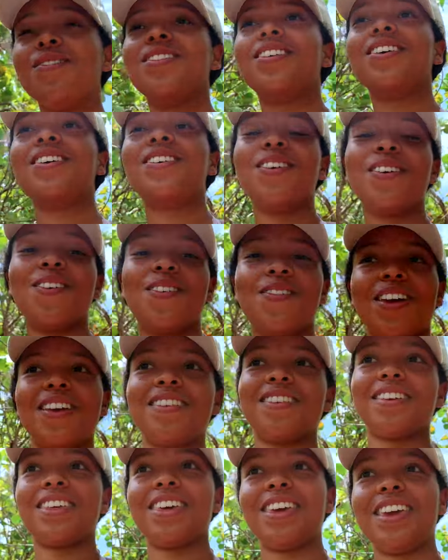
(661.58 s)
So
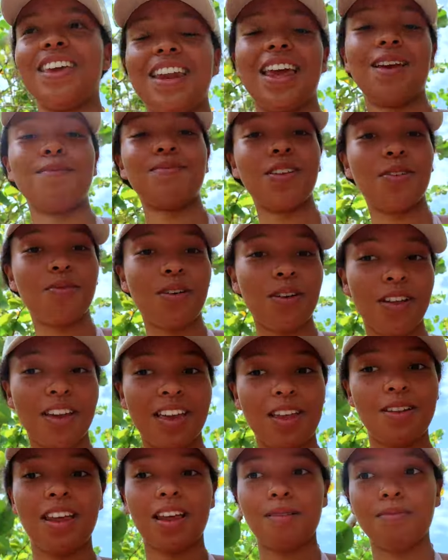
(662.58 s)
basically he named it
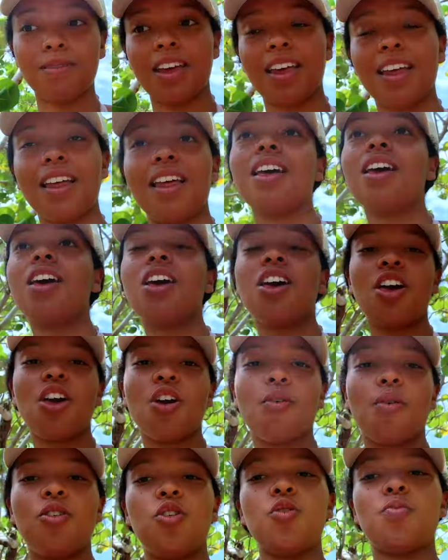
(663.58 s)

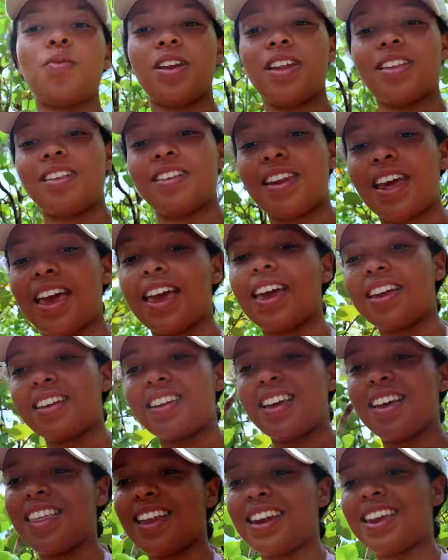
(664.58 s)
Guadeloupe and it stayed.
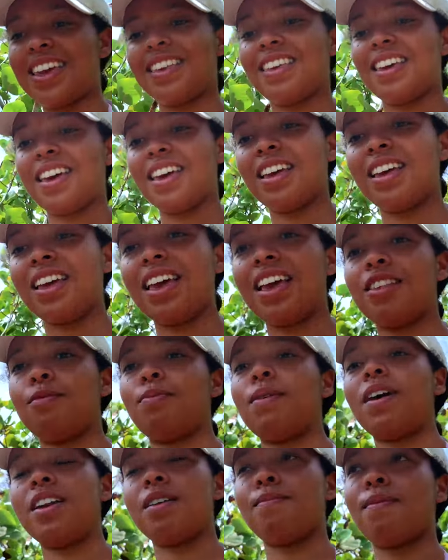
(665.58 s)
Then he
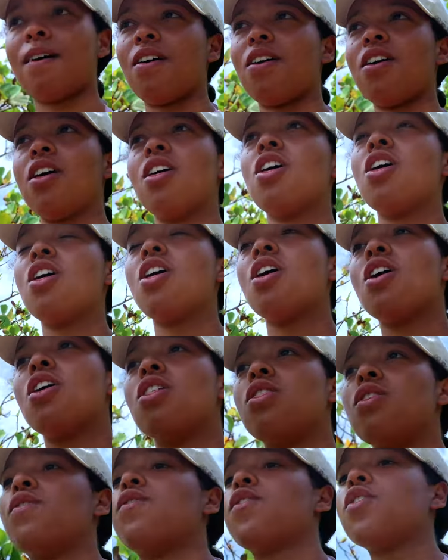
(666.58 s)
explained about
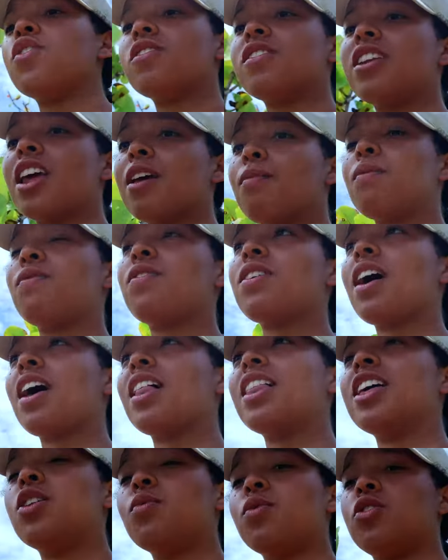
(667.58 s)
the first name of the
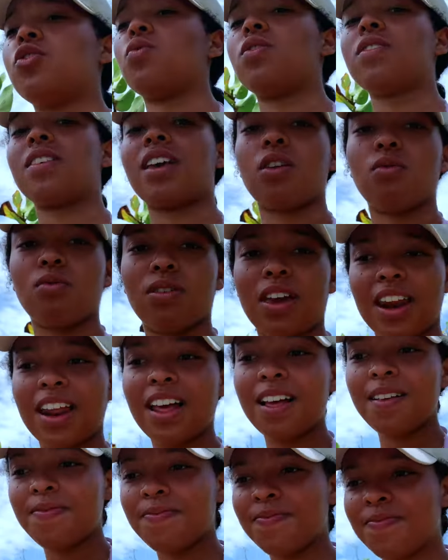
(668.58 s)
island, which was
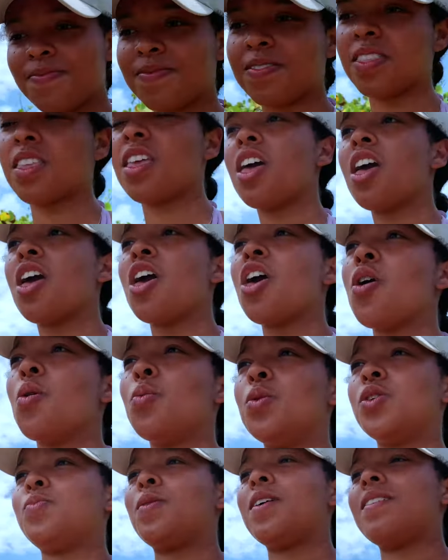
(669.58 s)
Caruquera,
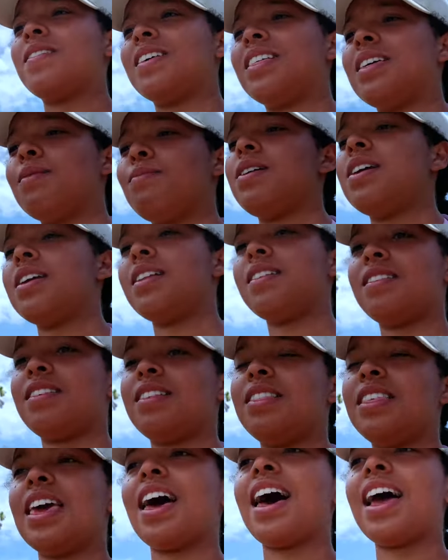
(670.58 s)
which basically means
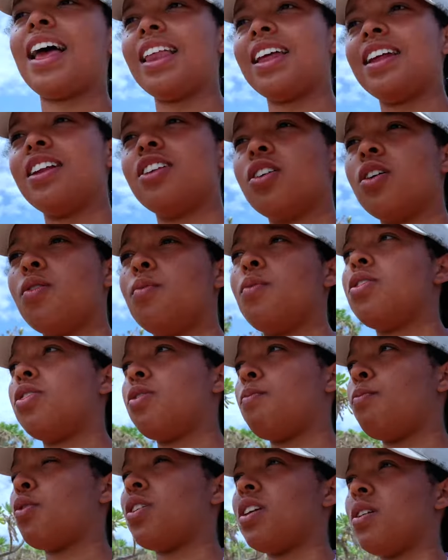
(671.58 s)
the island with
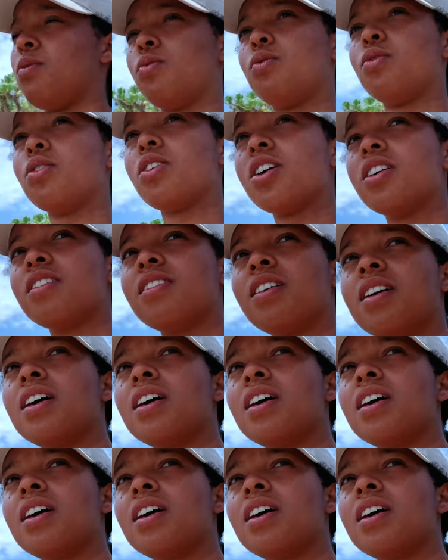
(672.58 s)
the pretty waters.